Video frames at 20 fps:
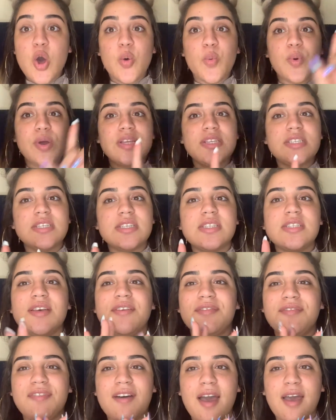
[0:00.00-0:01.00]
which is
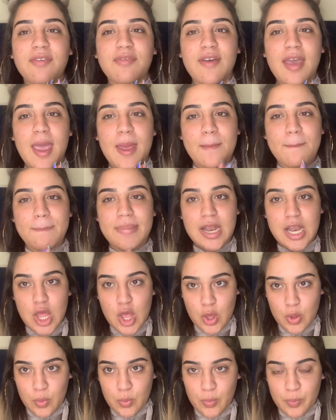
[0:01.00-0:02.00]
Five and
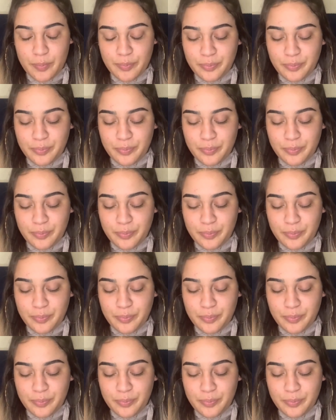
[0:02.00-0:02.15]
Below.